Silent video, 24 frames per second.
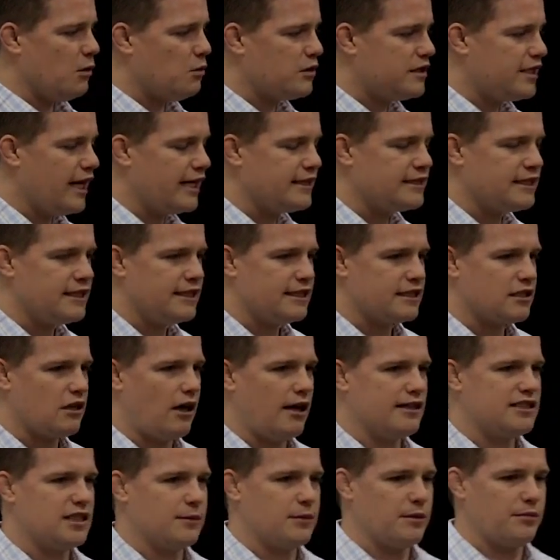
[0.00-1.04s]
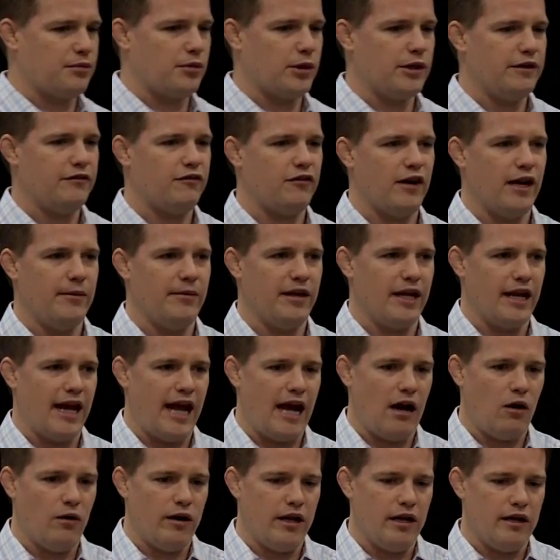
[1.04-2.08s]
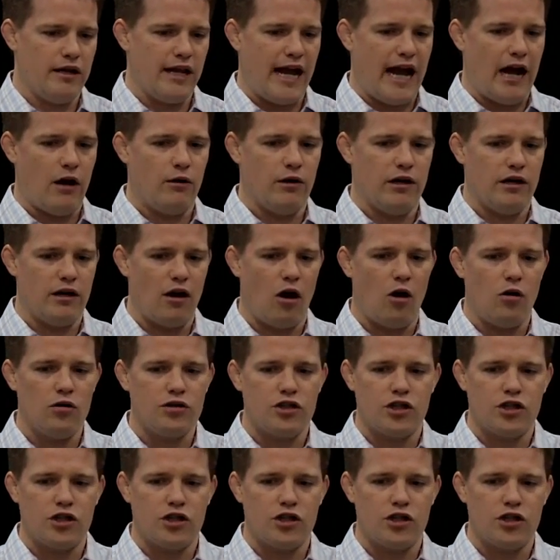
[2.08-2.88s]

they were testing this concept of pre-framing and how it